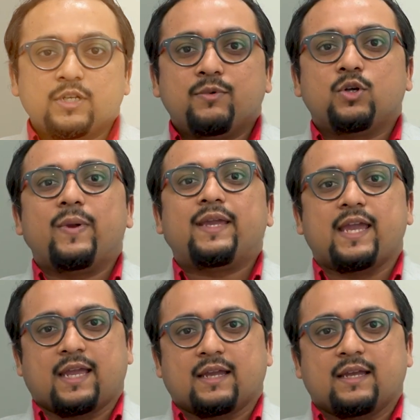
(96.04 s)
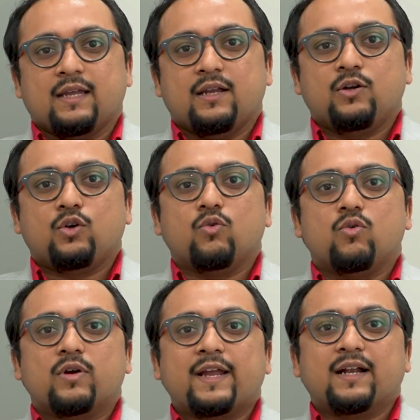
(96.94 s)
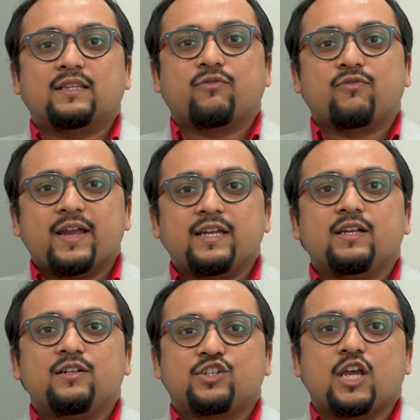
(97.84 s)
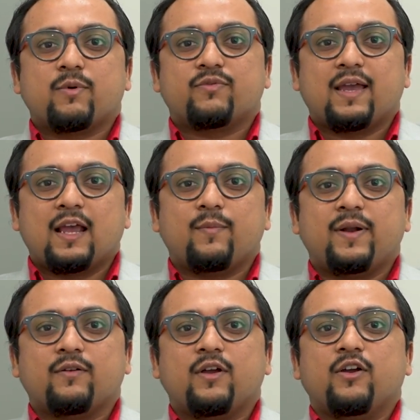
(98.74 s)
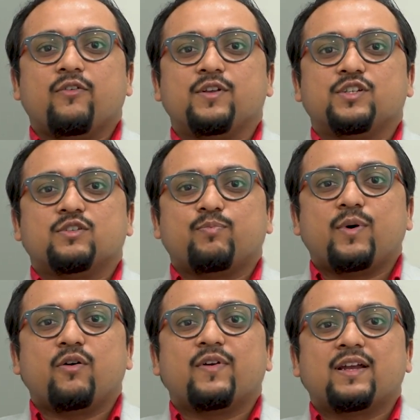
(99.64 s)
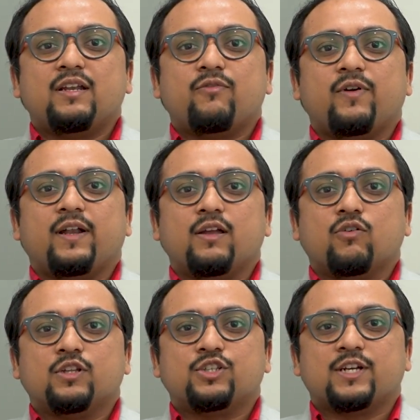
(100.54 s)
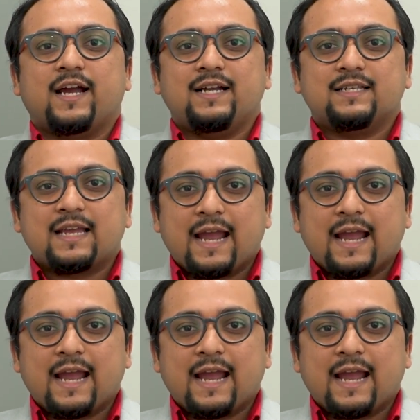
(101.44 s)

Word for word: some tweaking to get the final shape of the helmet which is perfectly fitting on the child's